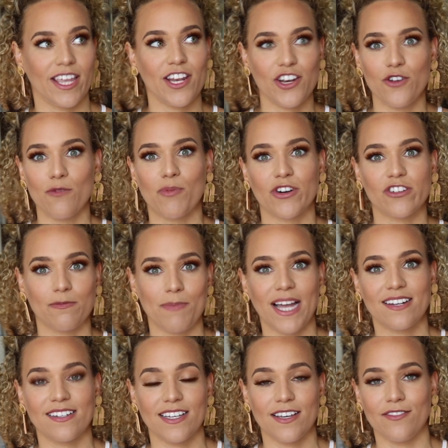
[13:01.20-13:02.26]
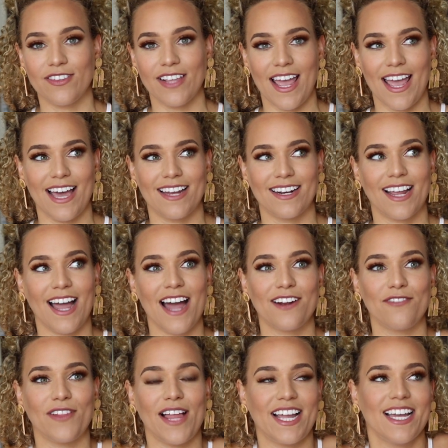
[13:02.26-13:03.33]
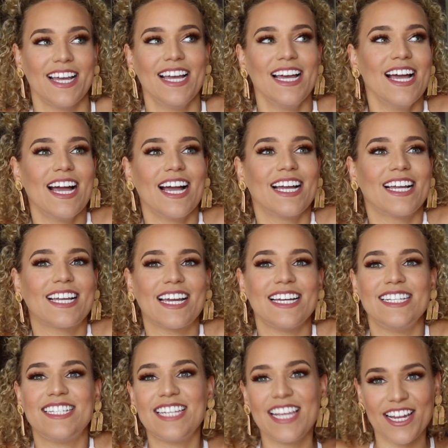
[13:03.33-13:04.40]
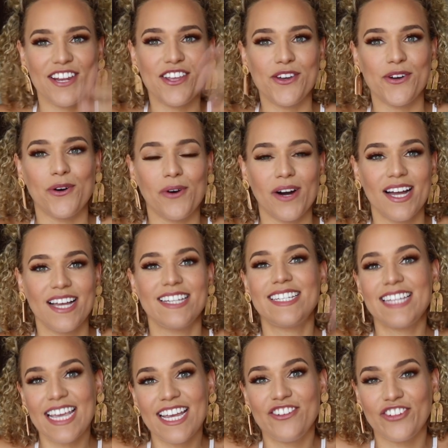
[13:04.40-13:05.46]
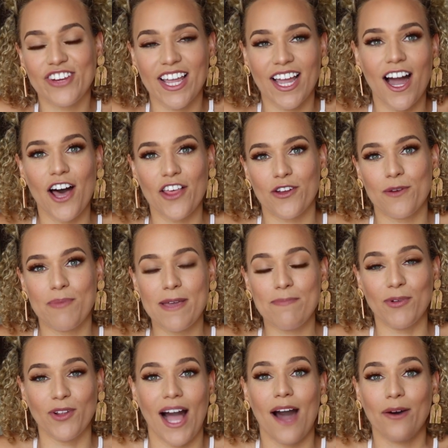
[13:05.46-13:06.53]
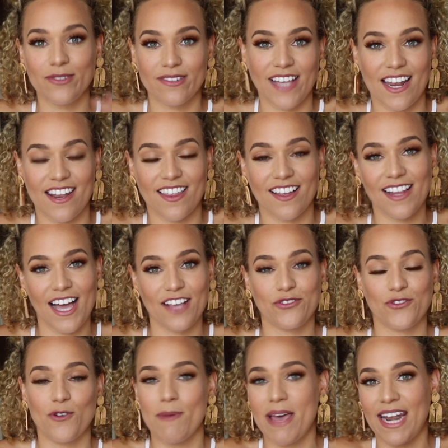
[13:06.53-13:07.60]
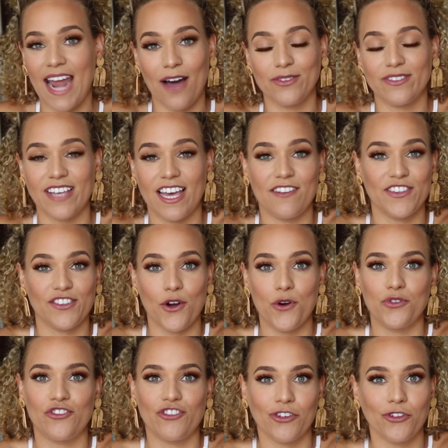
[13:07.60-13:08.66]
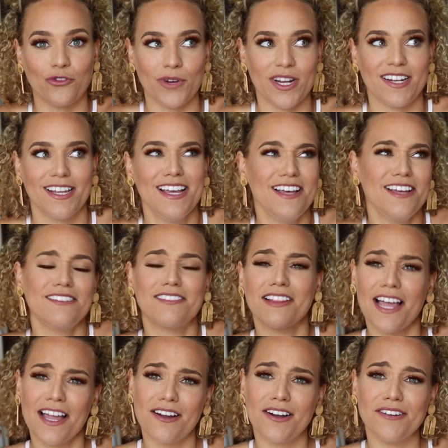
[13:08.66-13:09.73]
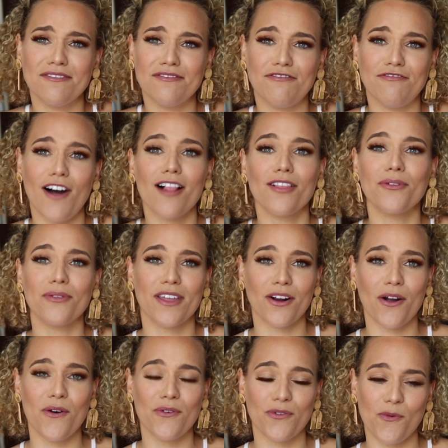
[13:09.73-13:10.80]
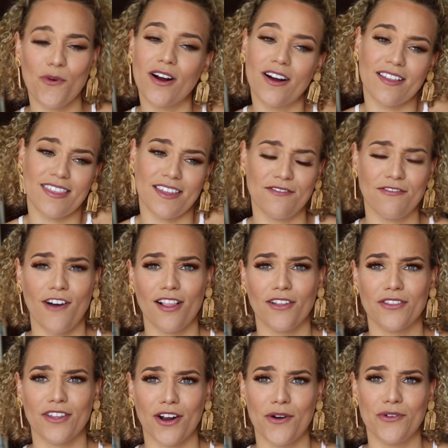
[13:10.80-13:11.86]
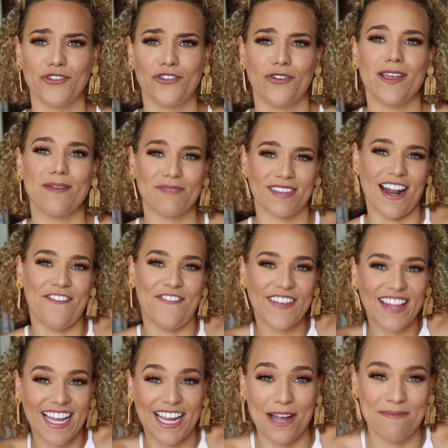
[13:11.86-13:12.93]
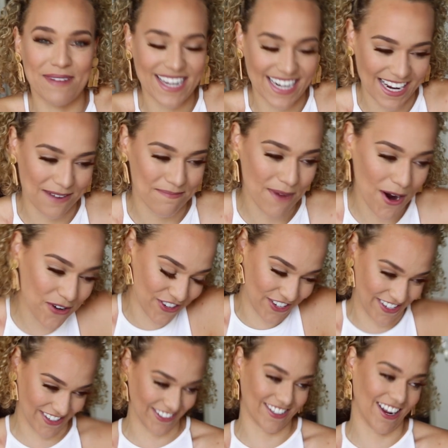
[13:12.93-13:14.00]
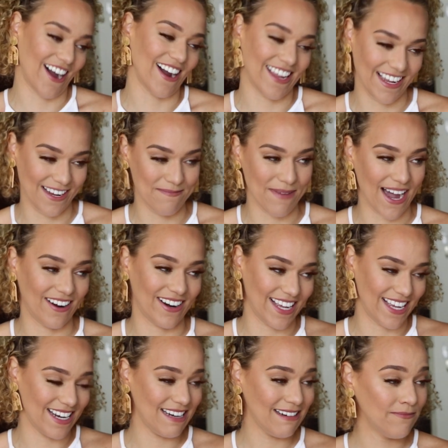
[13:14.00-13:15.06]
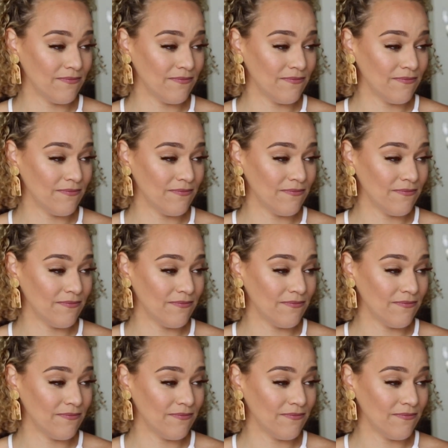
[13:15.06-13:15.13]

get new perspectives, and kind of like continue teaching other people outside of the classroom and outside of his own children to like follow their own worth and follow their own dreams. And I feel like I'm getting emotional talking about it.